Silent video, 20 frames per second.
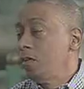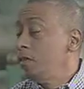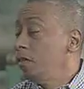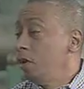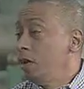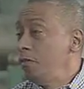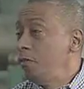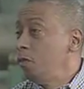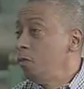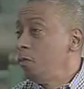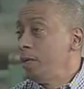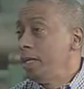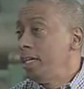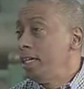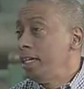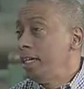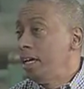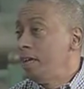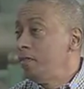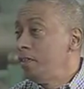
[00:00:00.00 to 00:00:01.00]
Or if you really
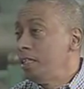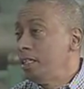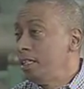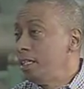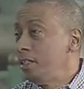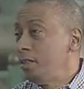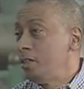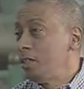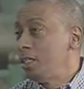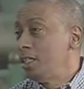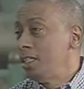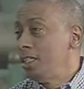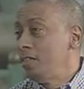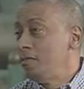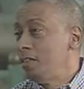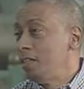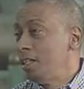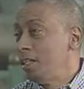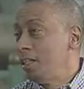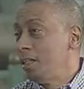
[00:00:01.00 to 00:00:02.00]
love it, then you can leave
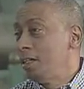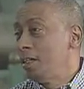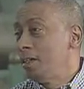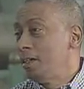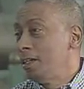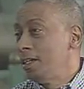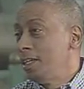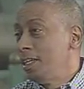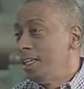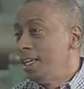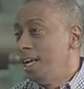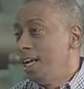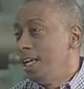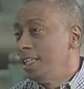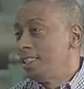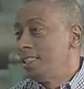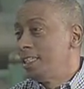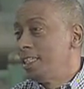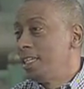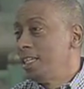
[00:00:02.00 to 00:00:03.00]
the hair
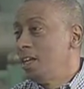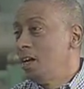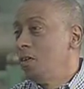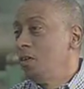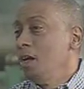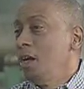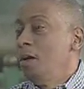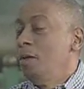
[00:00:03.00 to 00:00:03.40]
sticking out.